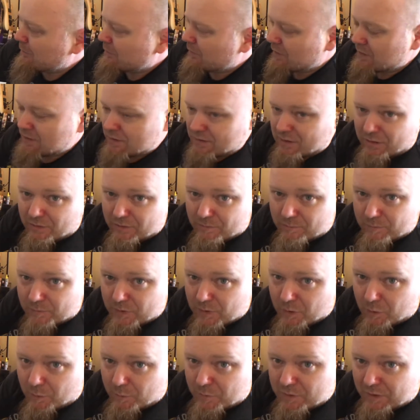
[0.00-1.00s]
these can
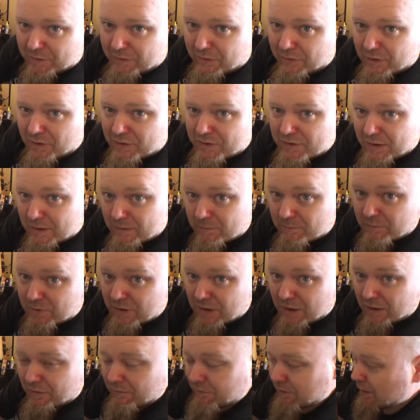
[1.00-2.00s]
do up to 30
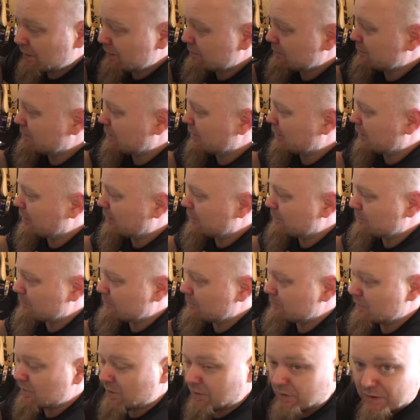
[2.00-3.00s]
safely.
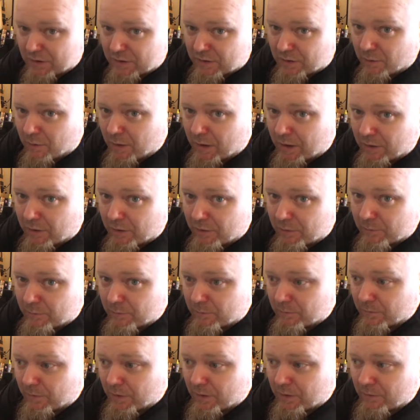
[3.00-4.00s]
So these are quite good.
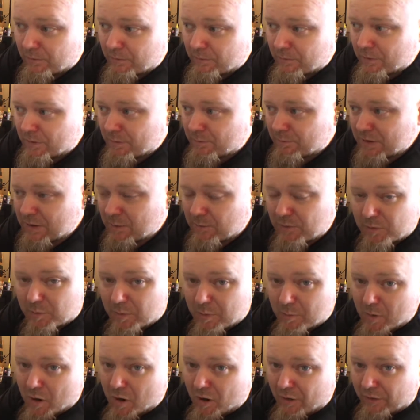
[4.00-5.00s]
There seems to
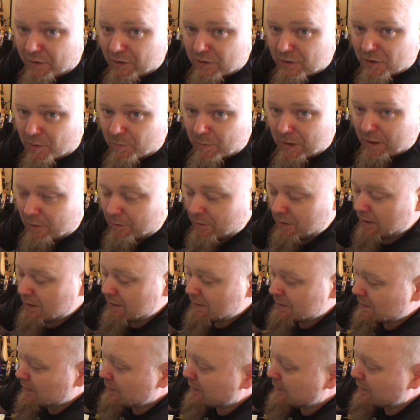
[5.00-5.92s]
be more things coming out with these